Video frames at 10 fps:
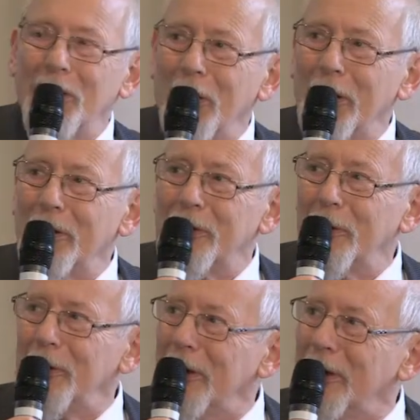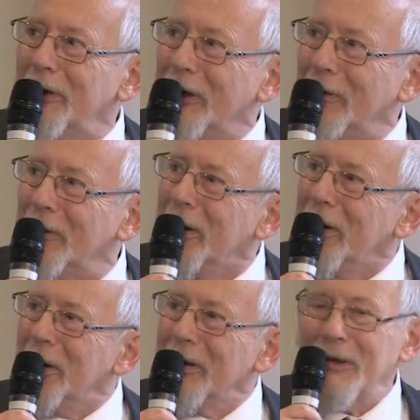colleagues who had heard him
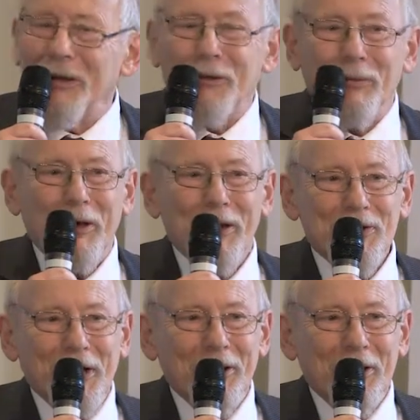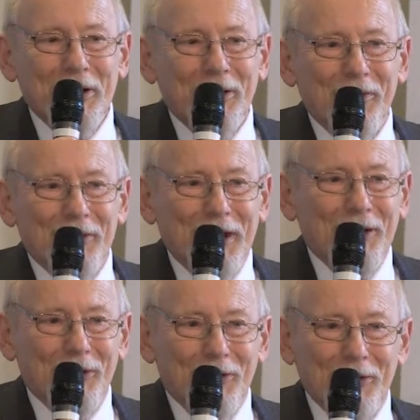that we extended the
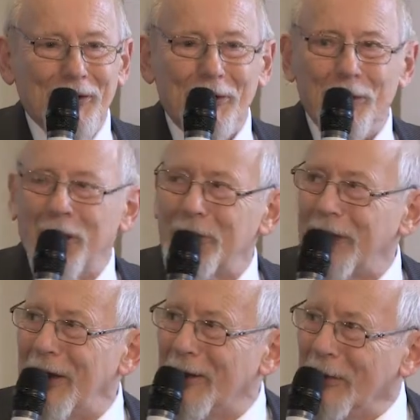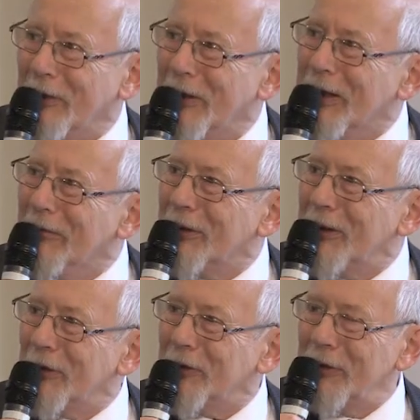invitation. They said, you must get him,
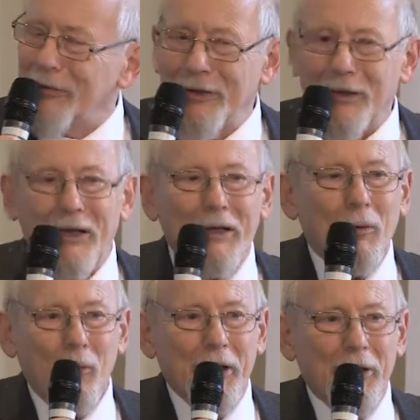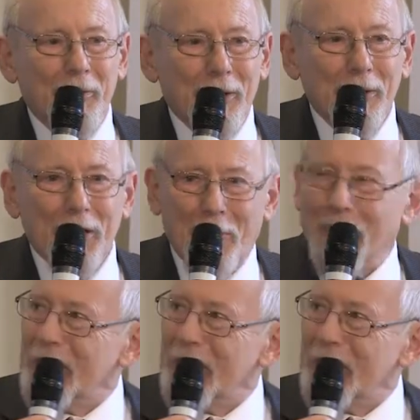because he'll really waken people up.